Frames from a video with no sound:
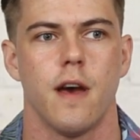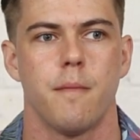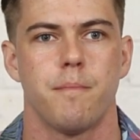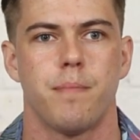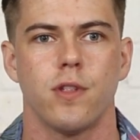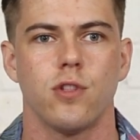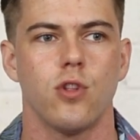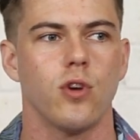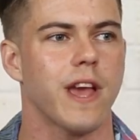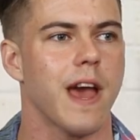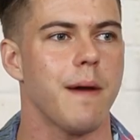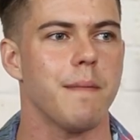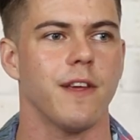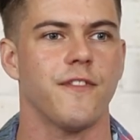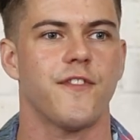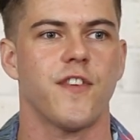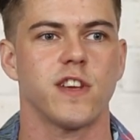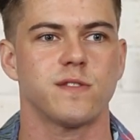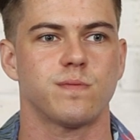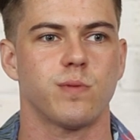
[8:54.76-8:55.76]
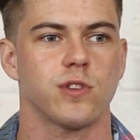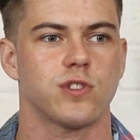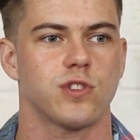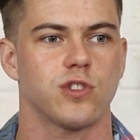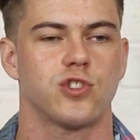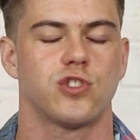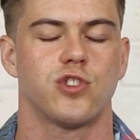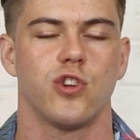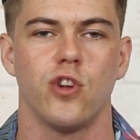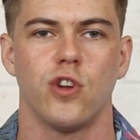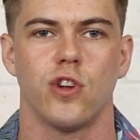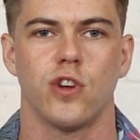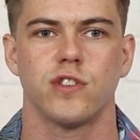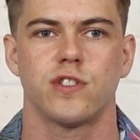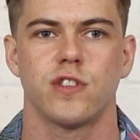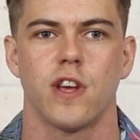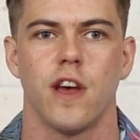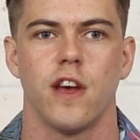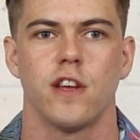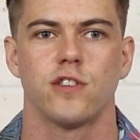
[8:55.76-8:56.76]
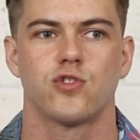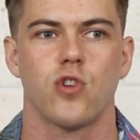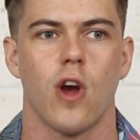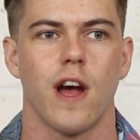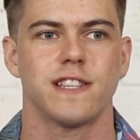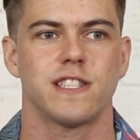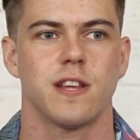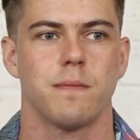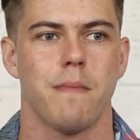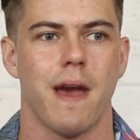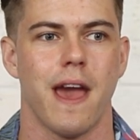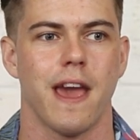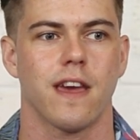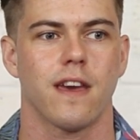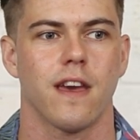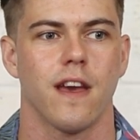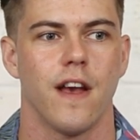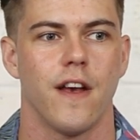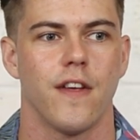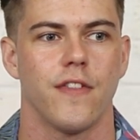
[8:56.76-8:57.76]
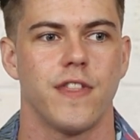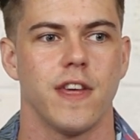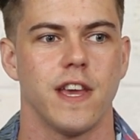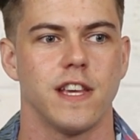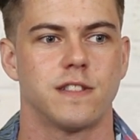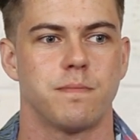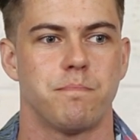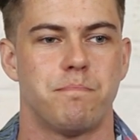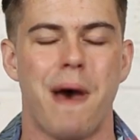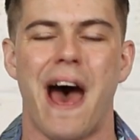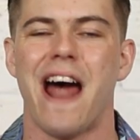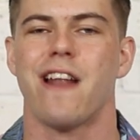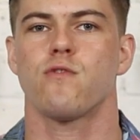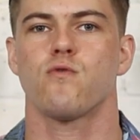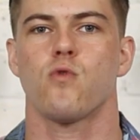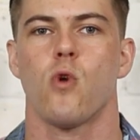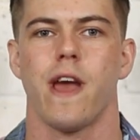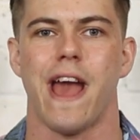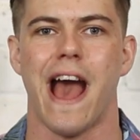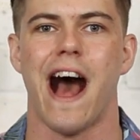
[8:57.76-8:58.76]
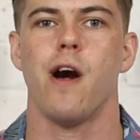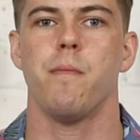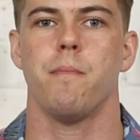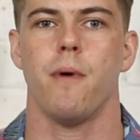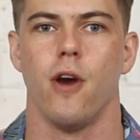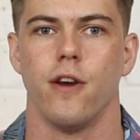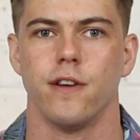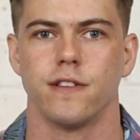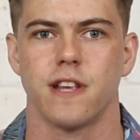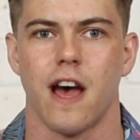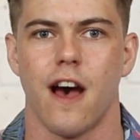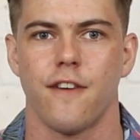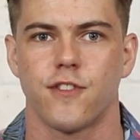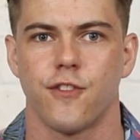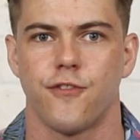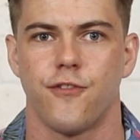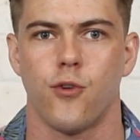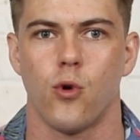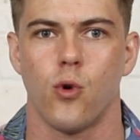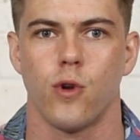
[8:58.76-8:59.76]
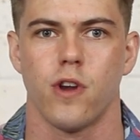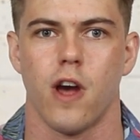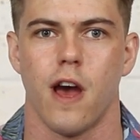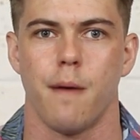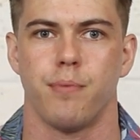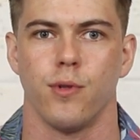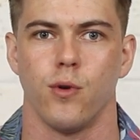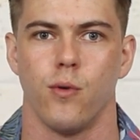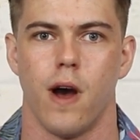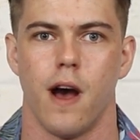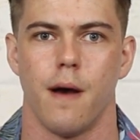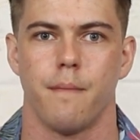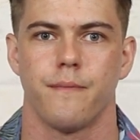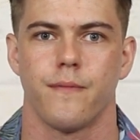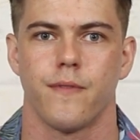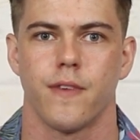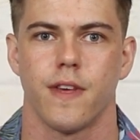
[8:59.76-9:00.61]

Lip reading: But look how many first-person shooters tried to make these Battle Royale modes after Fortnite blew up.